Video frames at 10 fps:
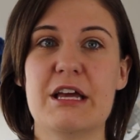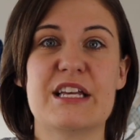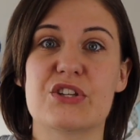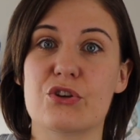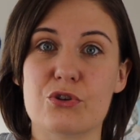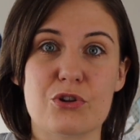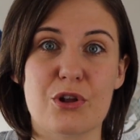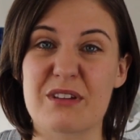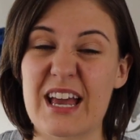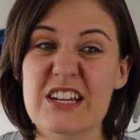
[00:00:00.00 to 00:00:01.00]
is a good
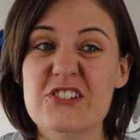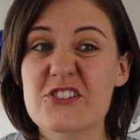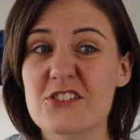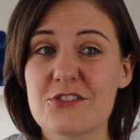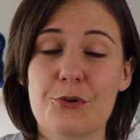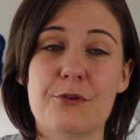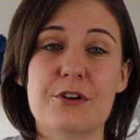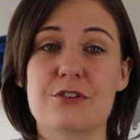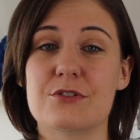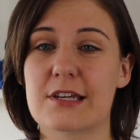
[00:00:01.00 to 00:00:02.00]
location or
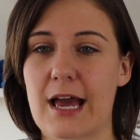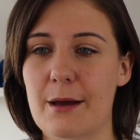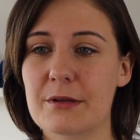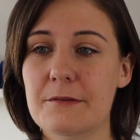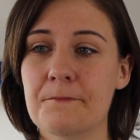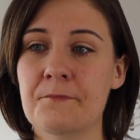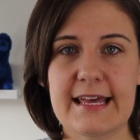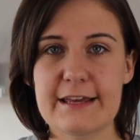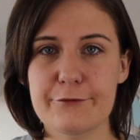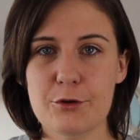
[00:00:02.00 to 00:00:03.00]
a good cabin.
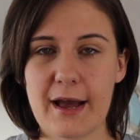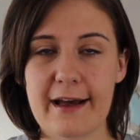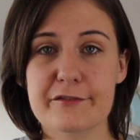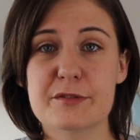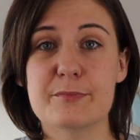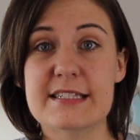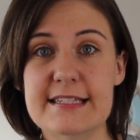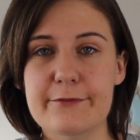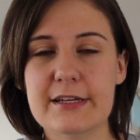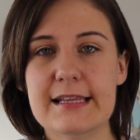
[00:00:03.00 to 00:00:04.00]
If you have
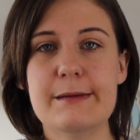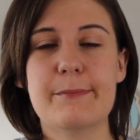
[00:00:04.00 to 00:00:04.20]
specifically